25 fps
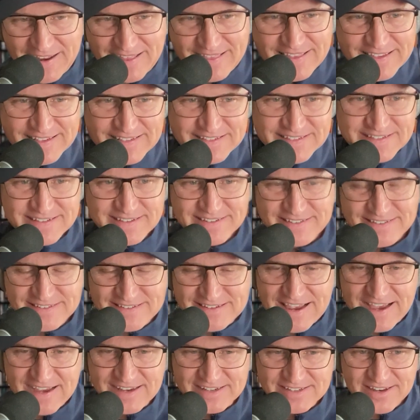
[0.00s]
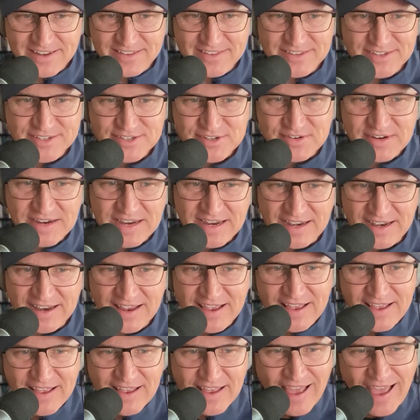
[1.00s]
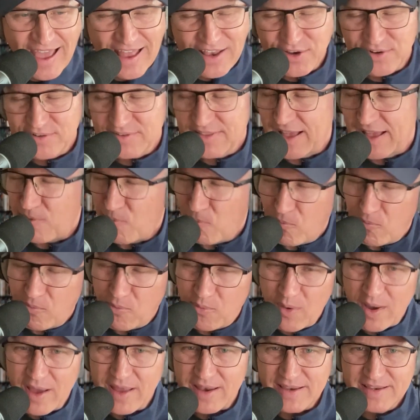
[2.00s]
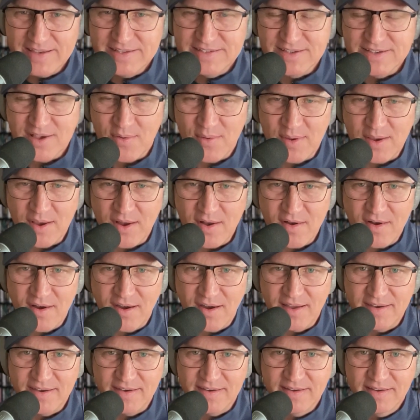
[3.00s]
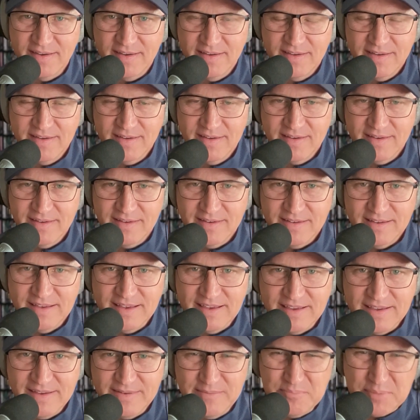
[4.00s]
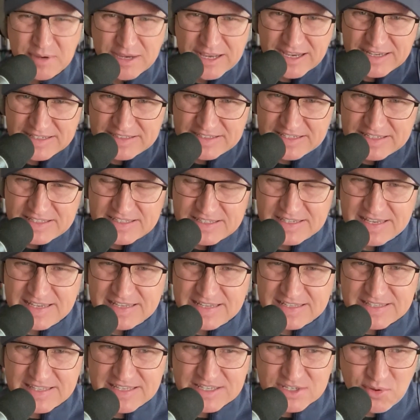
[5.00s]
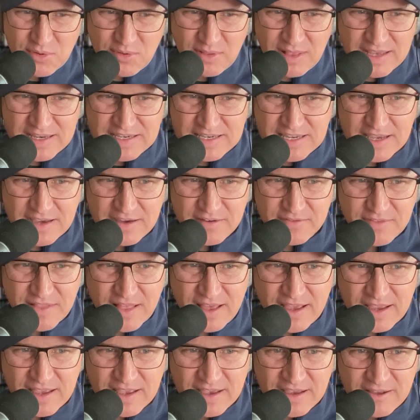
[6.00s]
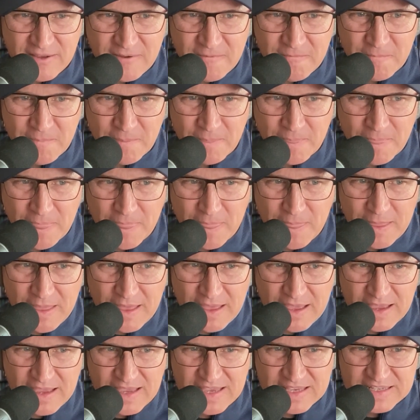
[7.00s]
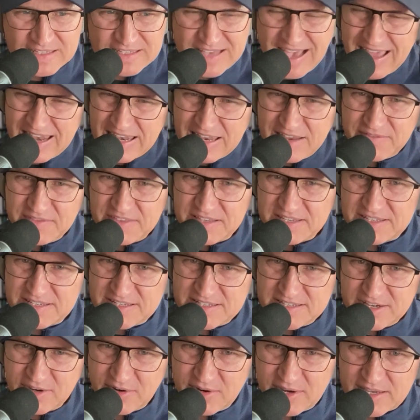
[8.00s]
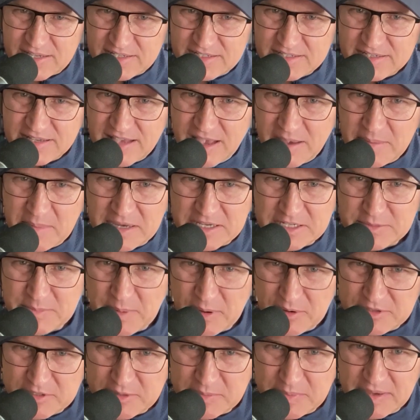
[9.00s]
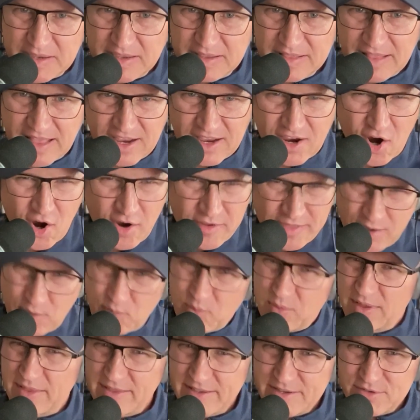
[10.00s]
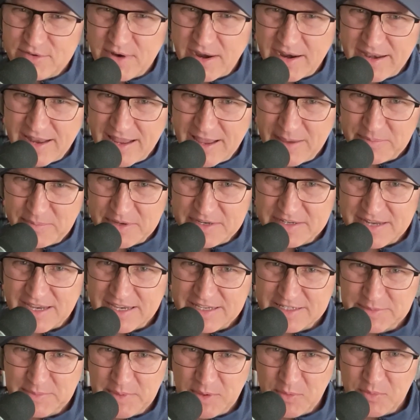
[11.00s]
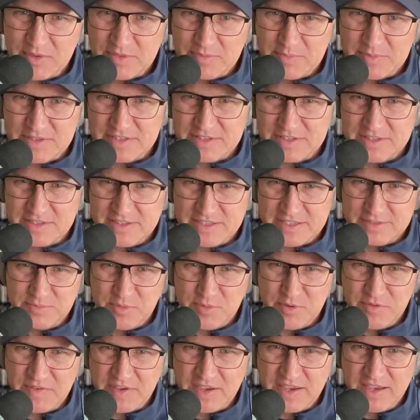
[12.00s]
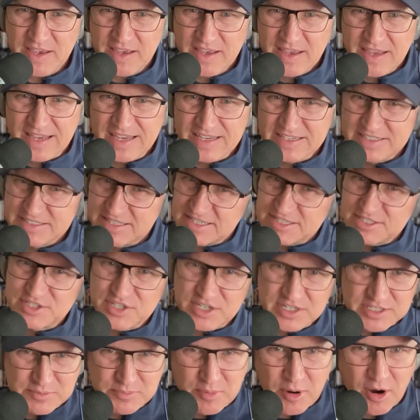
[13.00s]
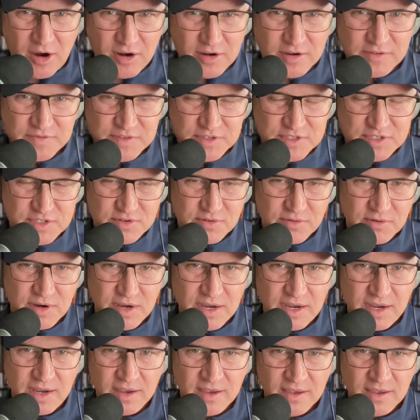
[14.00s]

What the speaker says: this text on the screen, and you're like, what is going on? Because it's this whole idea of like, is any of this serious? Am I supposed to be like, are they really trying to hypnotize me with this movie? Is this just part of the story?